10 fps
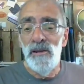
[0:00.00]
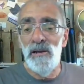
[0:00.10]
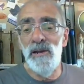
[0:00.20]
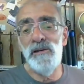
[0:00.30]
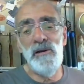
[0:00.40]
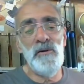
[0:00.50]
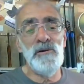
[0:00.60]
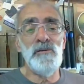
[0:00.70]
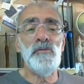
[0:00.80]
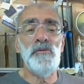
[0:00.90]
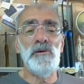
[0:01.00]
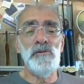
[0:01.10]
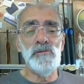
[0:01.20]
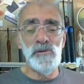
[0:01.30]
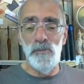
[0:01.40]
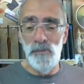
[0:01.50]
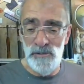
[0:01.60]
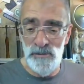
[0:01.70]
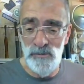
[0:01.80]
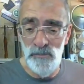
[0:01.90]
Glenn Crandall, thank you so much.
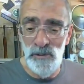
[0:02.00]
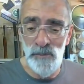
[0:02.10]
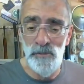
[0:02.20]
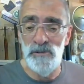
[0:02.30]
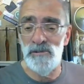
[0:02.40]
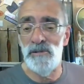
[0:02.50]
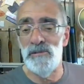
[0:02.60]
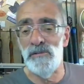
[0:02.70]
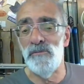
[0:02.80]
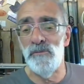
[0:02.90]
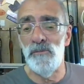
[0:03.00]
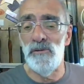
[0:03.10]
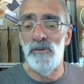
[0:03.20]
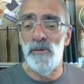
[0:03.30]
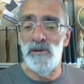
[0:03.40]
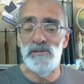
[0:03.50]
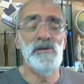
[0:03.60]
Really appreciate it from the US.